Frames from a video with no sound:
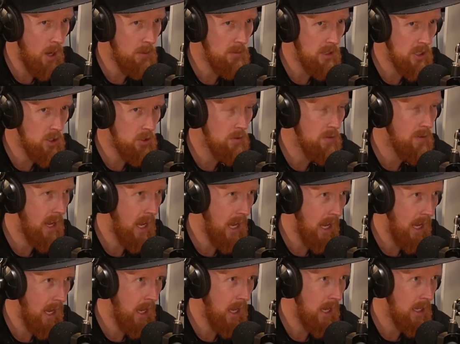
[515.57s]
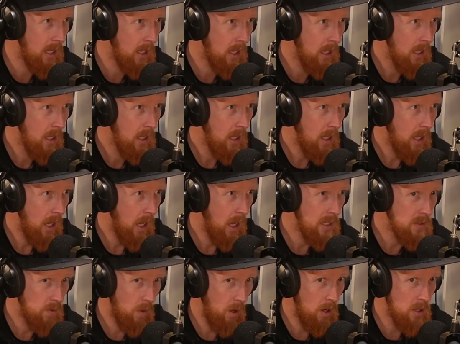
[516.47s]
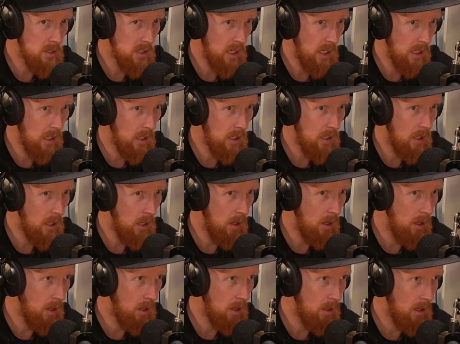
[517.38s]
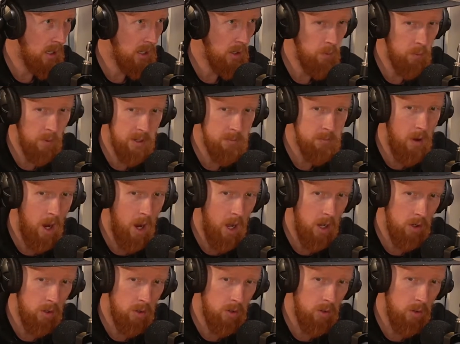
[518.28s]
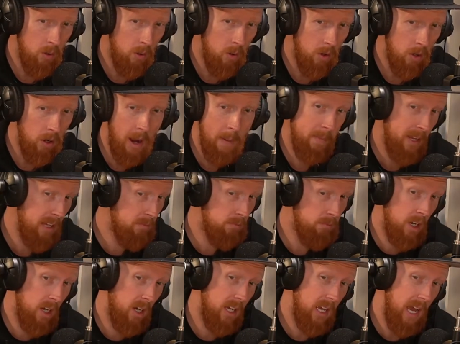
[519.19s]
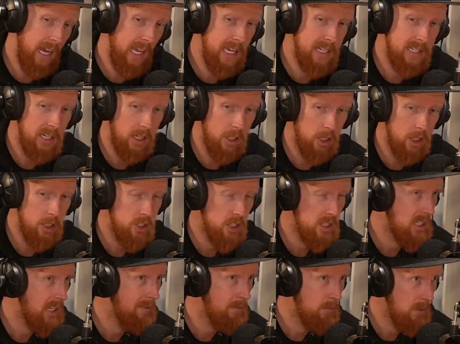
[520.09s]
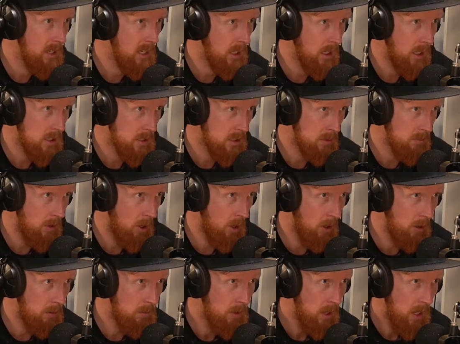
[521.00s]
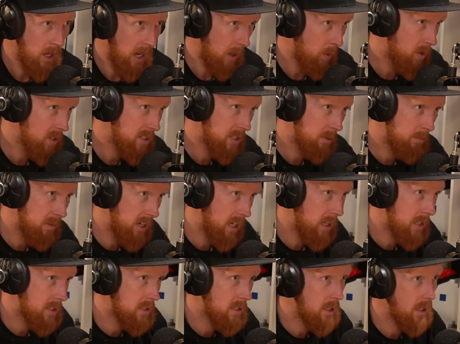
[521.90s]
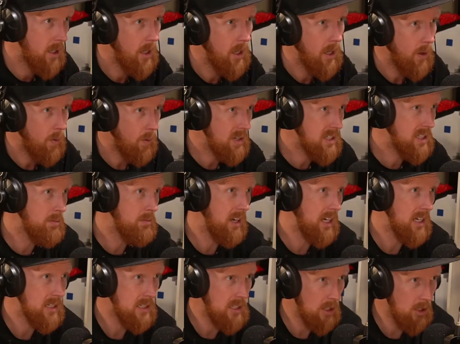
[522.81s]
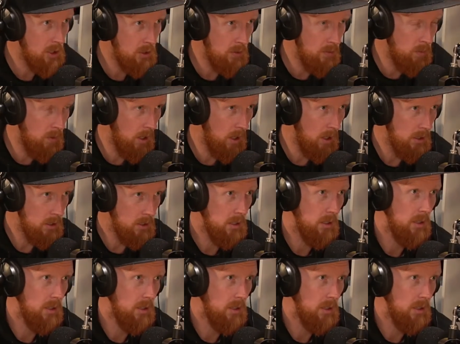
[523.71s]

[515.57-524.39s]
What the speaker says: that you've had as far as like a remodel, or I mean, really, I guess it could just even be a custom home. Like, what's the biggest deal you've worked?